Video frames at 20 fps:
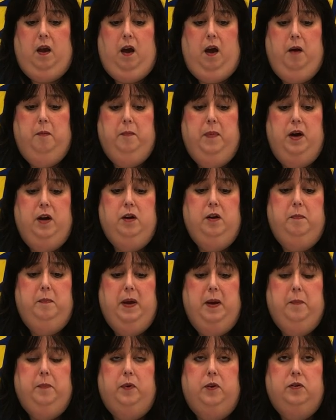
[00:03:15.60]
Among
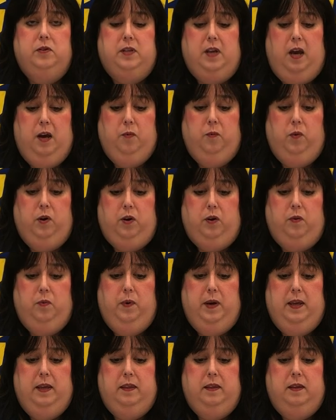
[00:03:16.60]
members I work
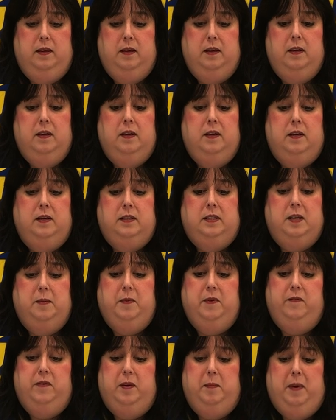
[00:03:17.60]
with, some
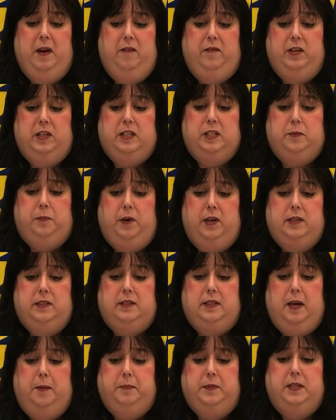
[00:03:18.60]
of them have expressed
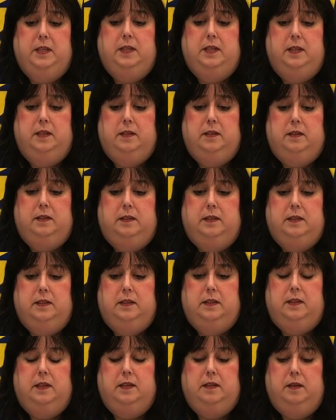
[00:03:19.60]

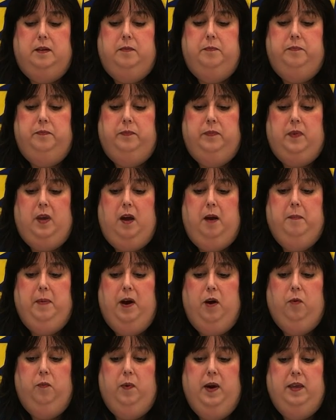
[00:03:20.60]
skepticism
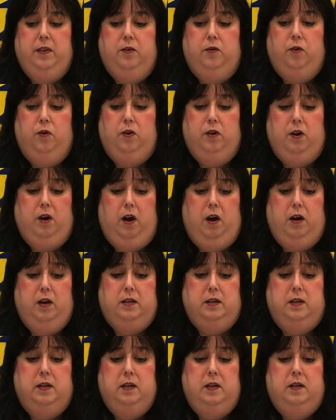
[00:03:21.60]
about whether or
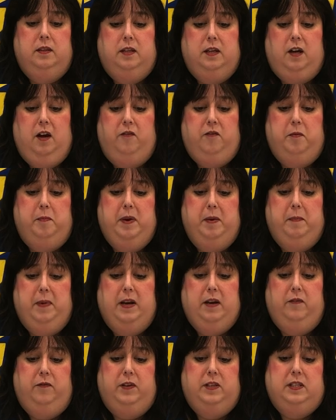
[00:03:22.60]
not the government
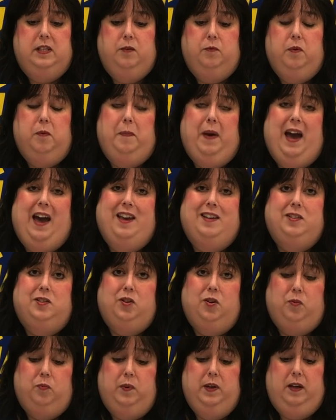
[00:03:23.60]
benefits that were passed
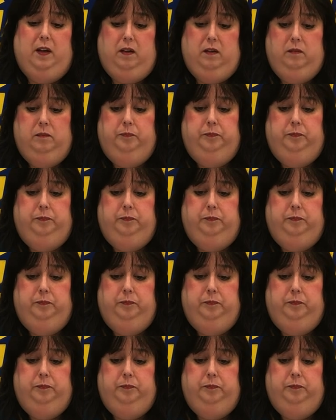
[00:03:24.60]
are real.